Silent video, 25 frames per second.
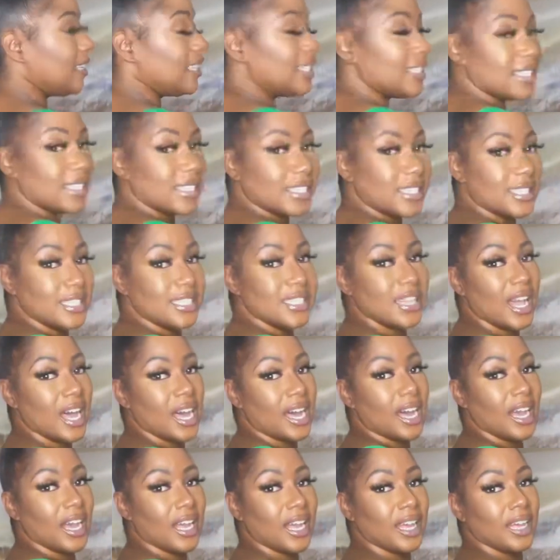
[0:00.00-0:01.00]

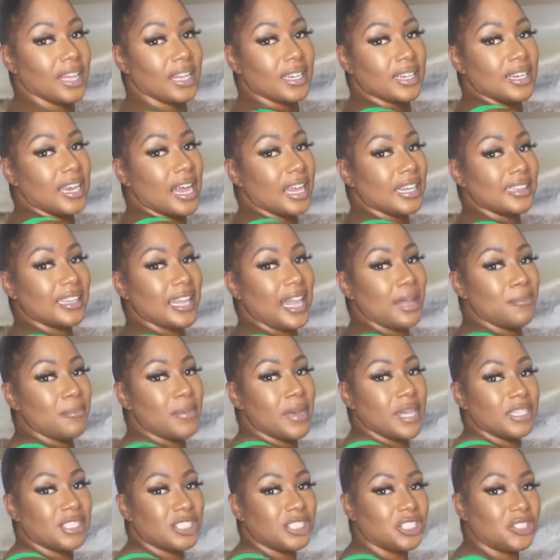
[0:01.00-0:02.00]
snug, not that
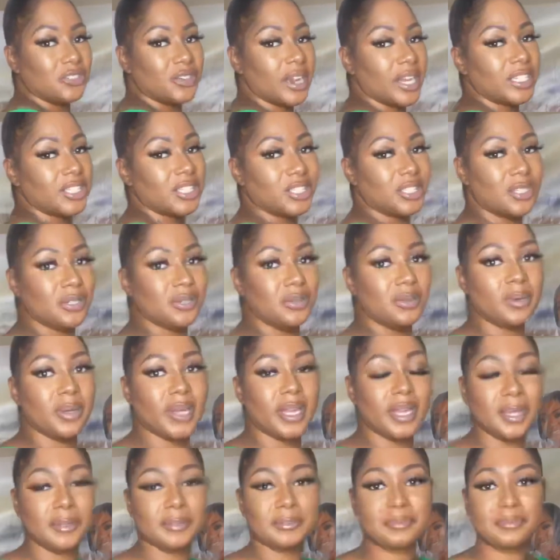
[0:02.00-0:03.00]
much stretch to
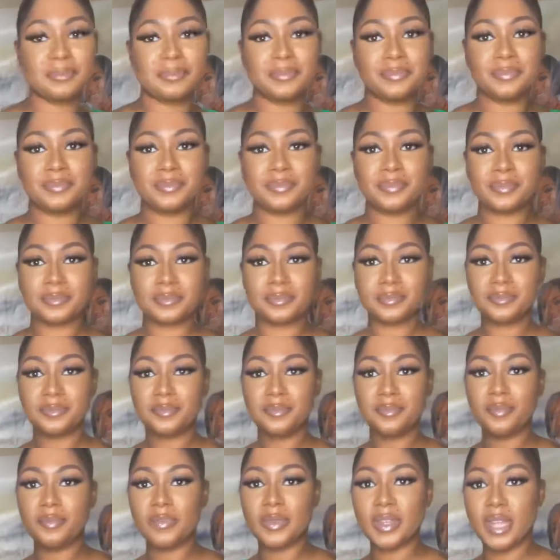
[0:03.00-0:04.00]
it,
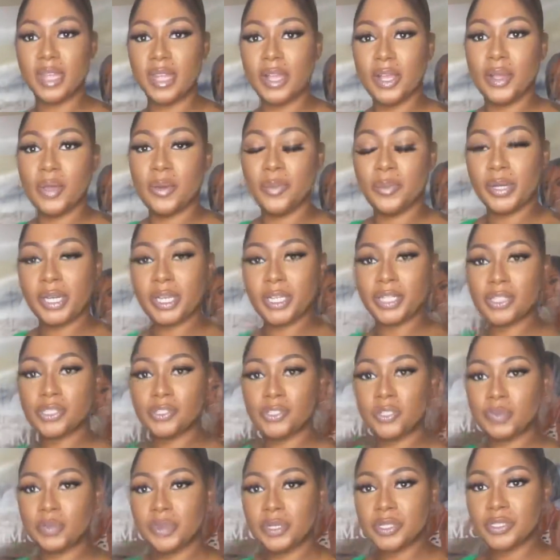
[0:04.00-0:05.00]
but it's
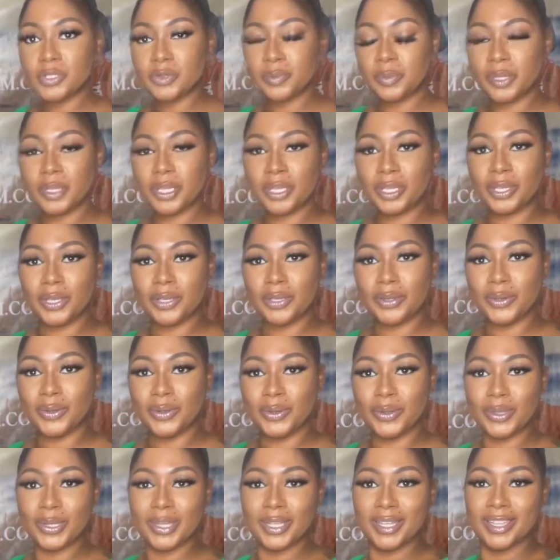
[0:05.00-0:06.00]
super duper
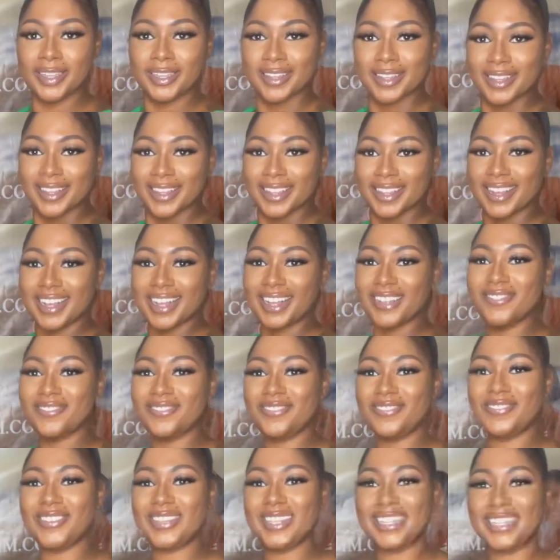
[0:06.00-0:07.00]
cute. I'm
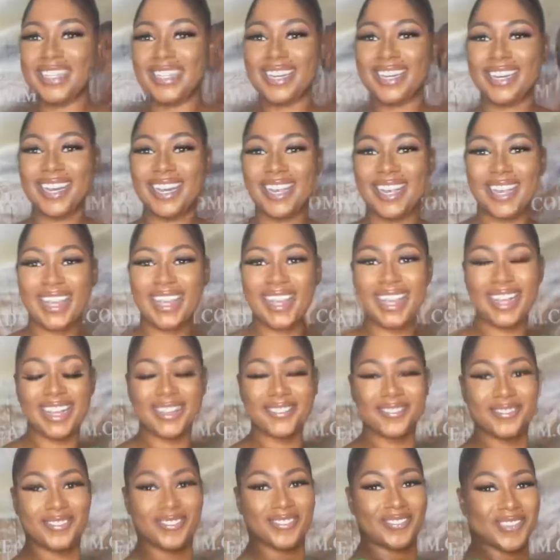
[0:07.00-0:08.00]
feeling it,
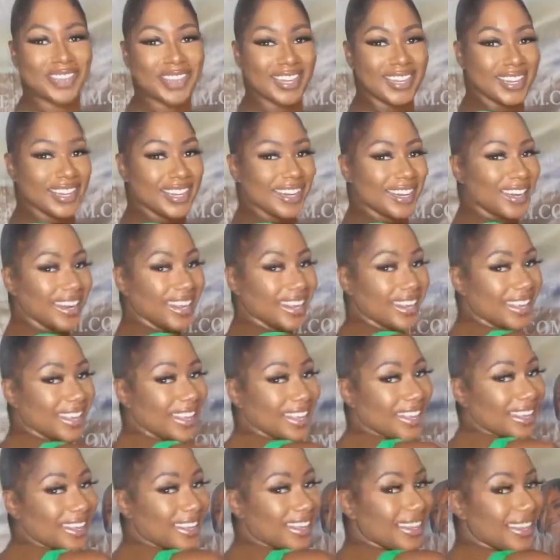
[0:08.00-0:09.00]
I'm feeling
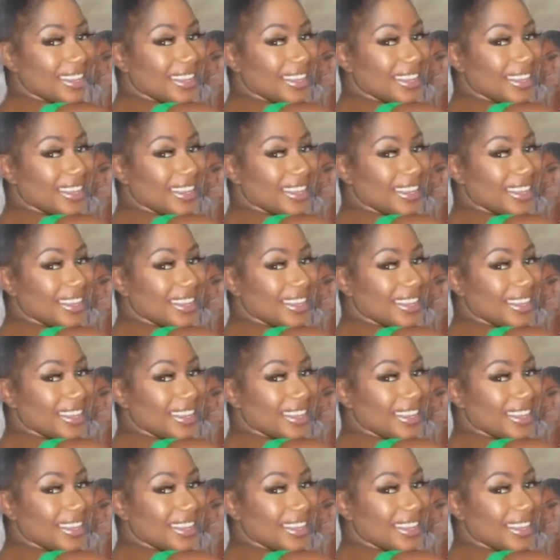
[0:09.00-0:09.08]
it.